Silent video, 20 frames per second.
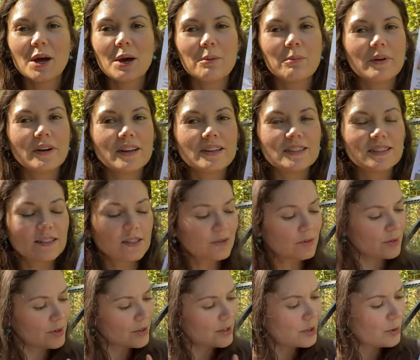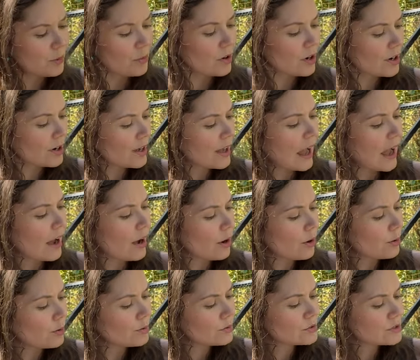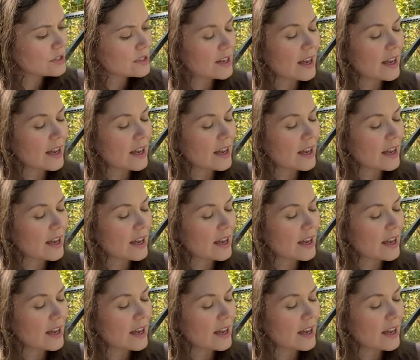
but it didn't really work out.